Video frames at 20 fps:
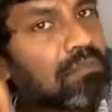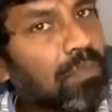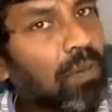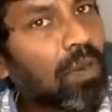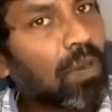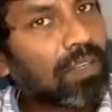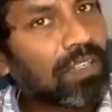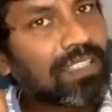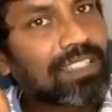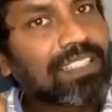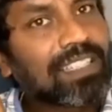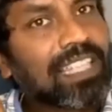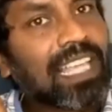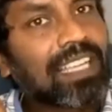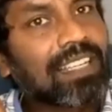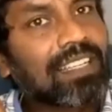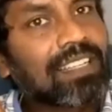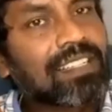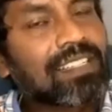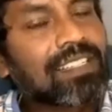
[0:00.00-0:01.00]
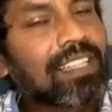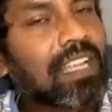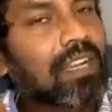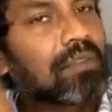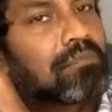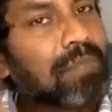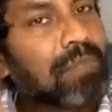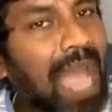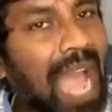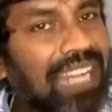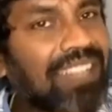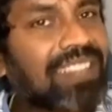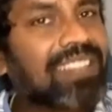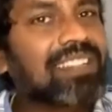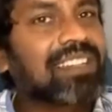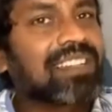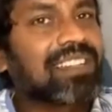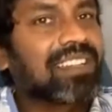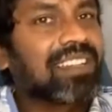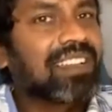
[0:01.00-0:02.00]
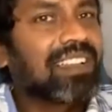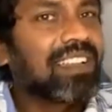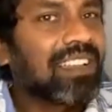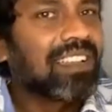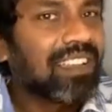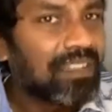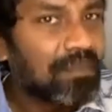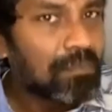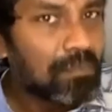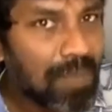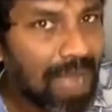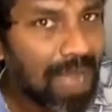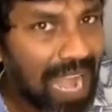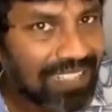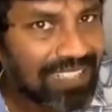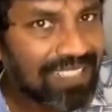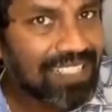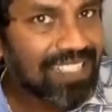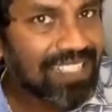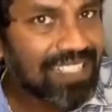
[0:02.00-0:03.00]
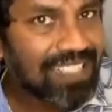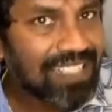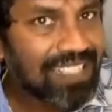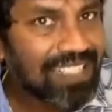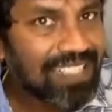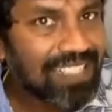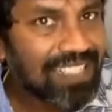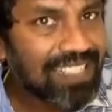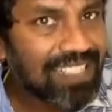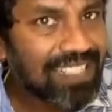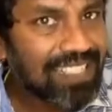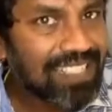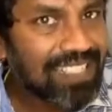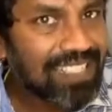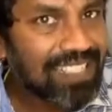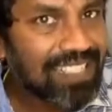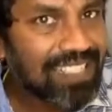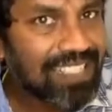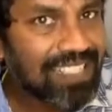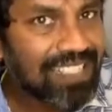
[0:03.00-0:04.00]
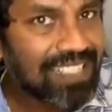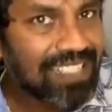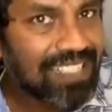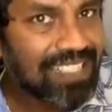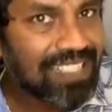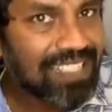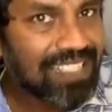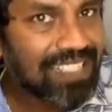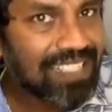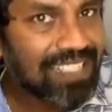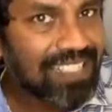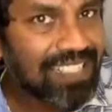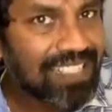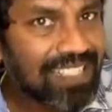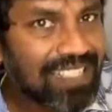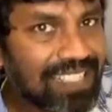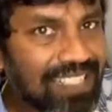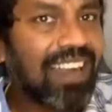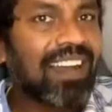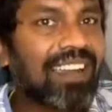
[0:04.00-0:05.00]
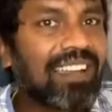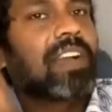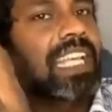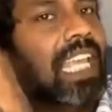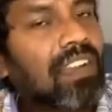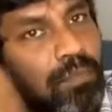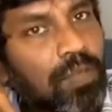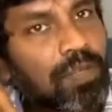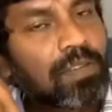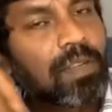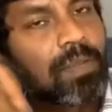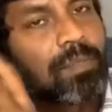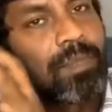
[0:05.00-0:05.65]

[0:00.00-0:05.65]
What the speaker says: focus on very important things that matters to God.